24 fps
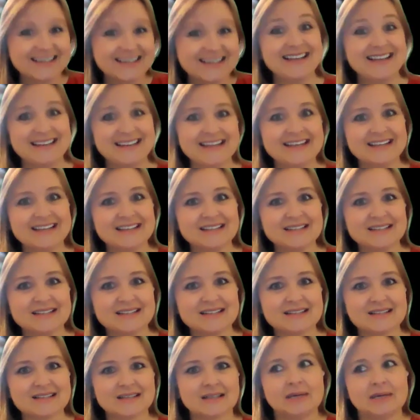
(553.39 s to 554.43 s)
It
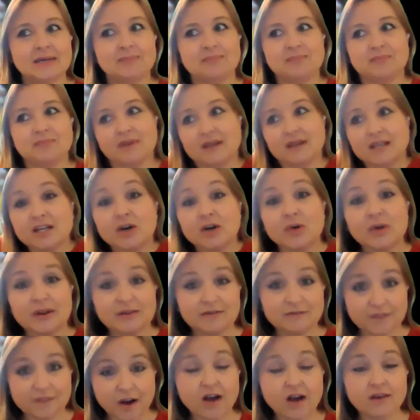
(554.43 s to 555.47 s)
is
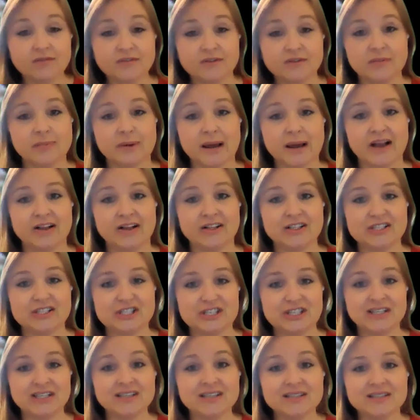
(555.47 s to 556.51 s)
involved in
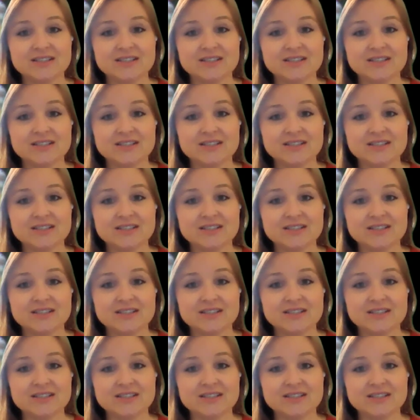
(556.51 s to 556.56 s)
biology.